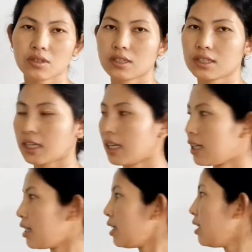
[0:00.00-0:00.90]

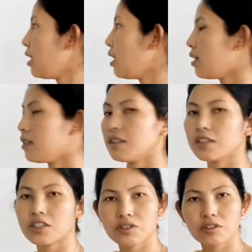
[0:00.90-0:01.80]
secondly the
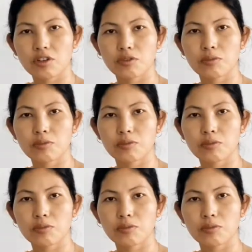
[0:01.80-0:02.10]
history of